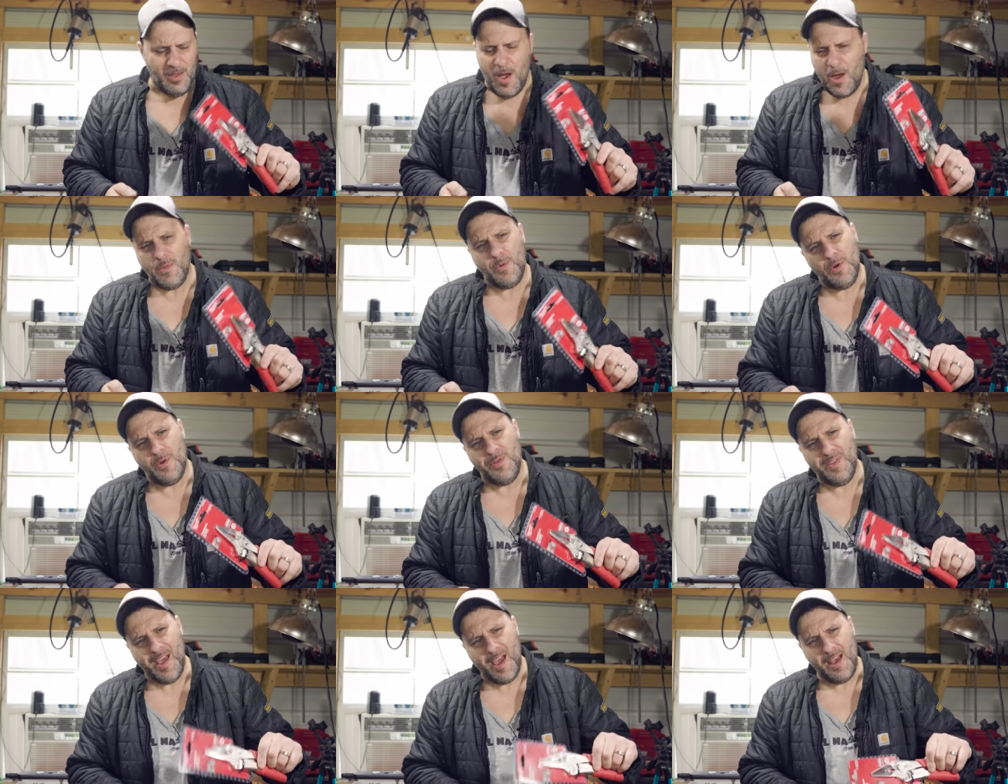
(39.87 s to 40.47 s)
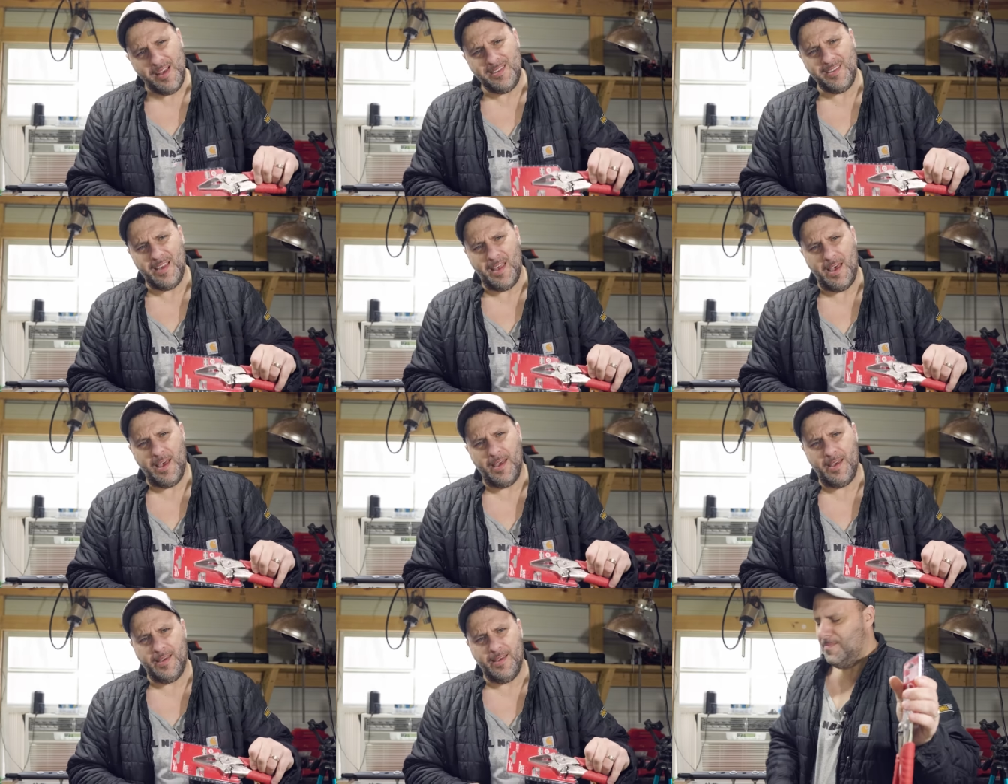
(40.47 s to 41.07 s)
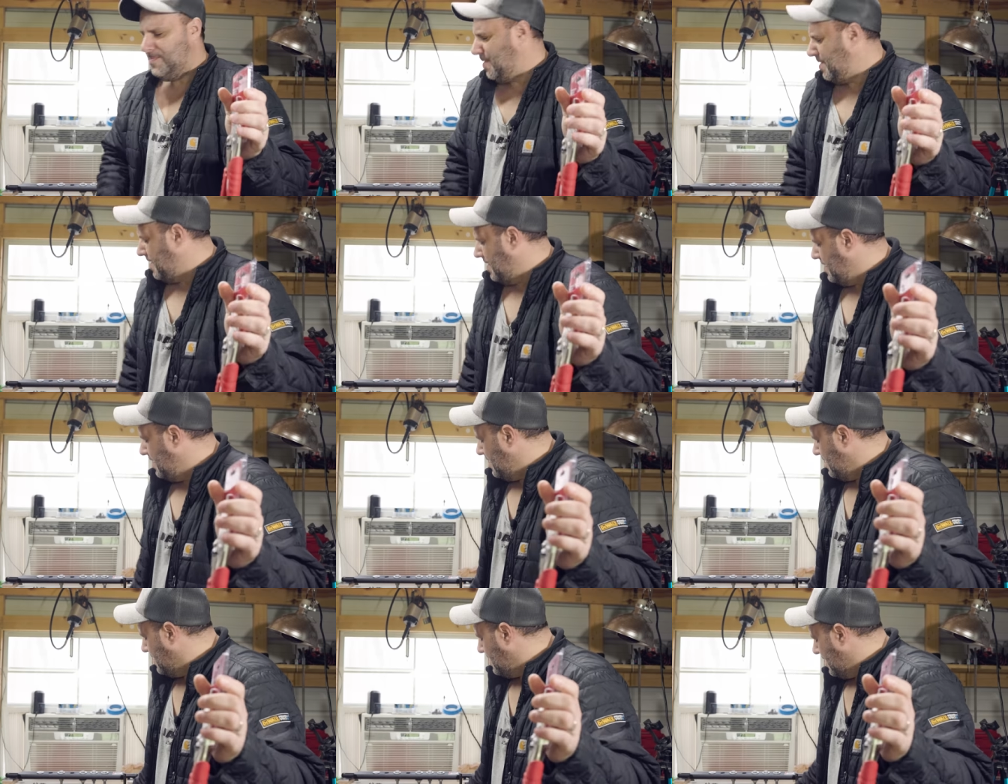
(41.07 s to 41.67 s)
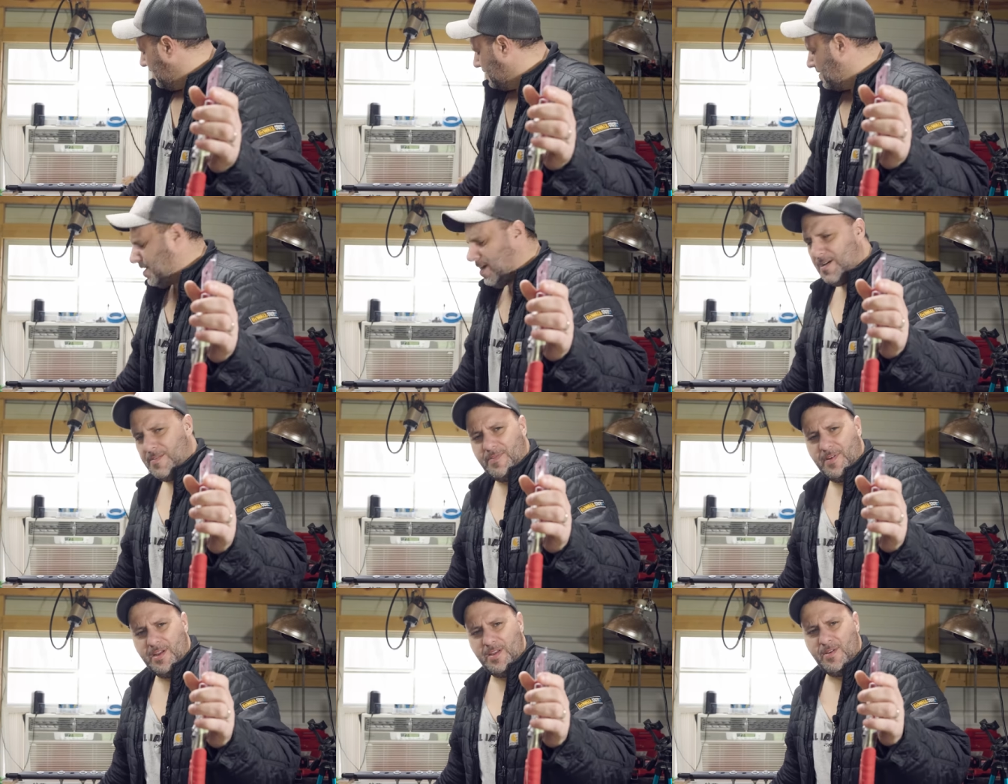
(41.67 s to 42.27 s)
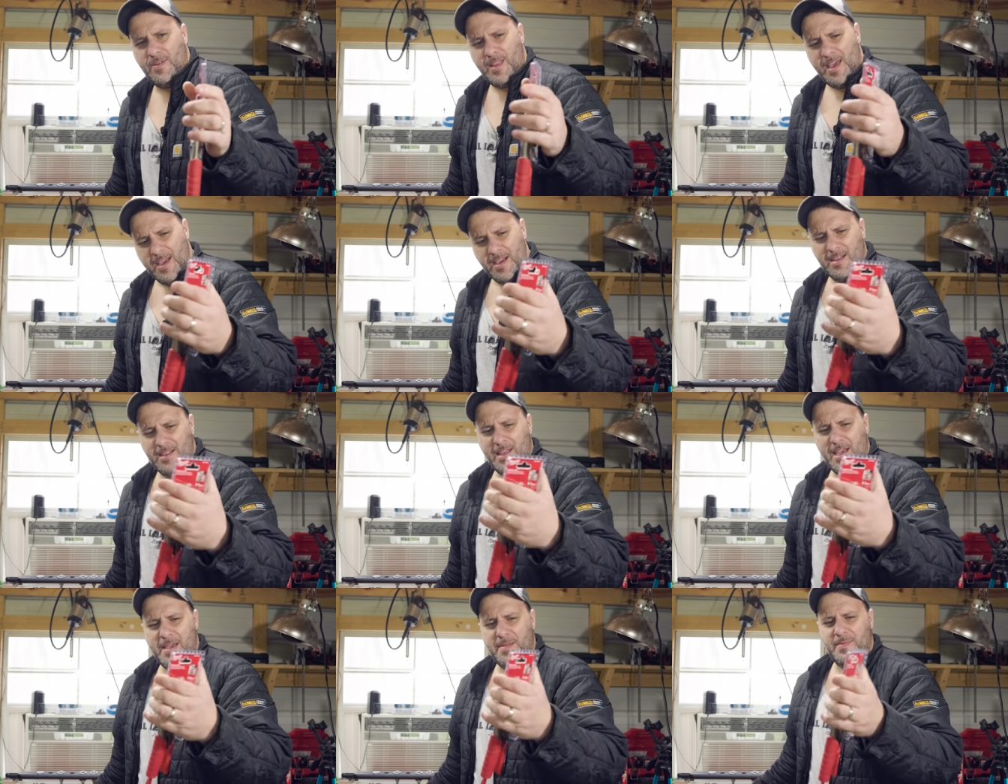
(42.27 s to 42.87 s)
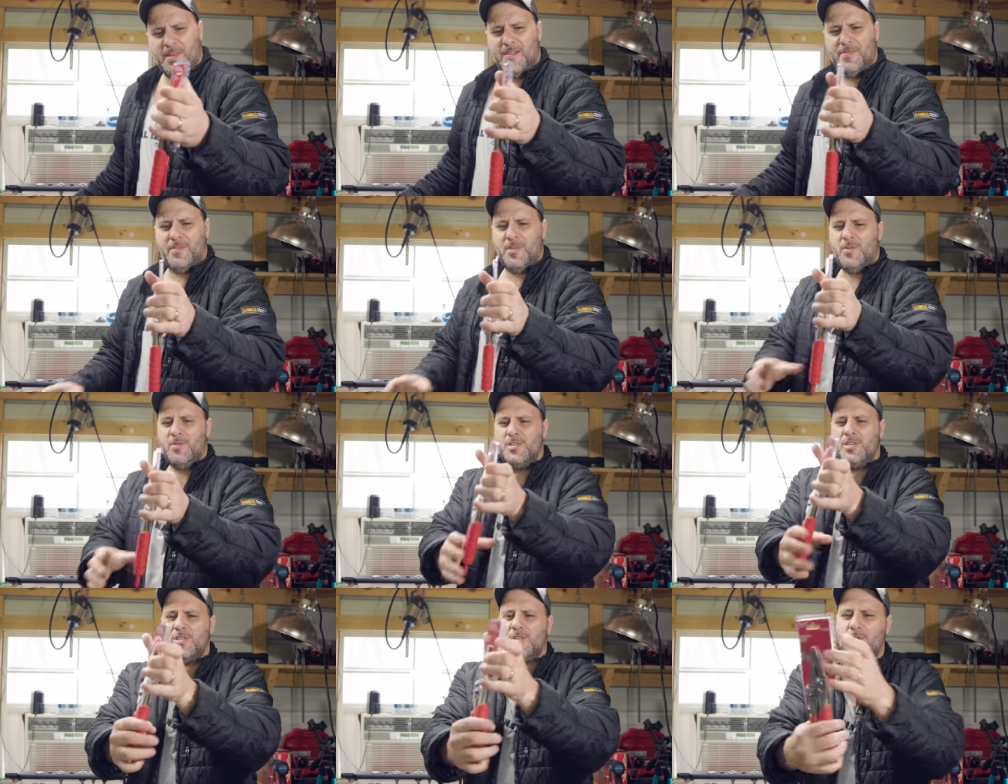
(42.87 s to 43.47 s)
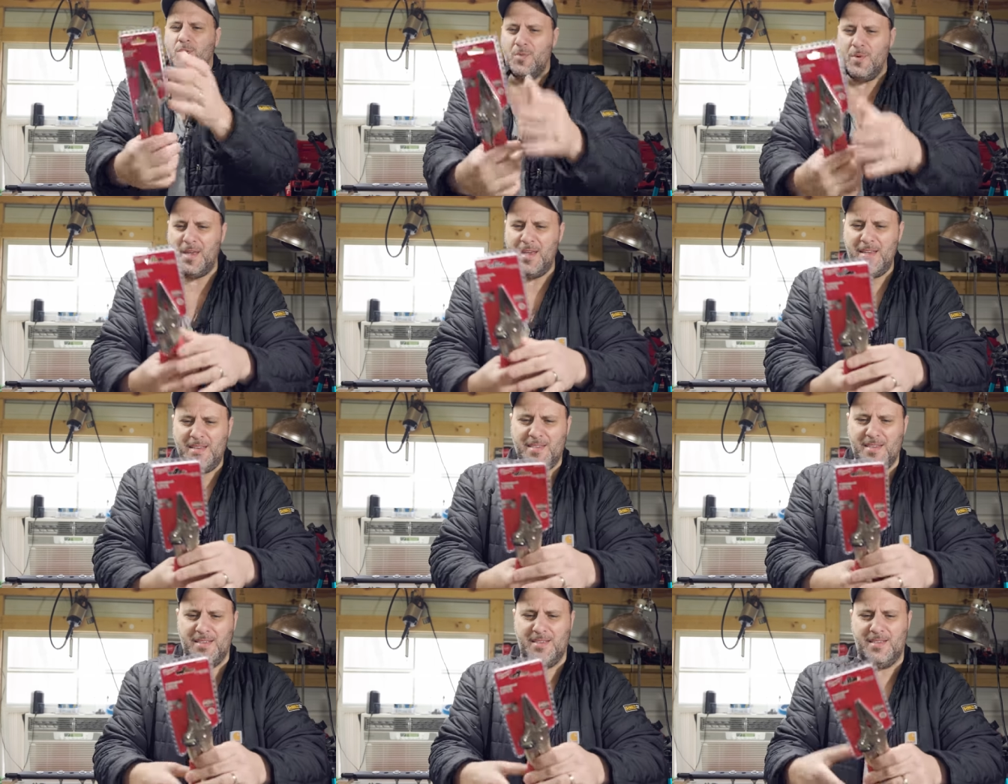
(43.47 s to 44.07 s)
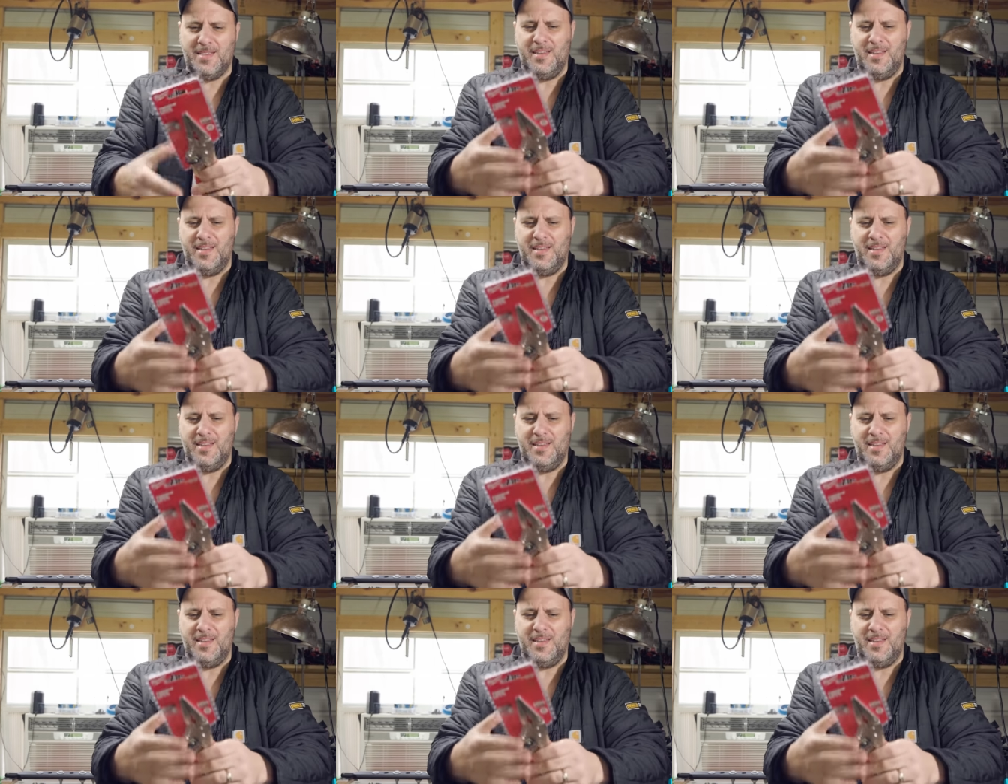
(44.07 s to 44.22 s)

not real nice like. But in the TikTok video, they claimed that if you squeeze this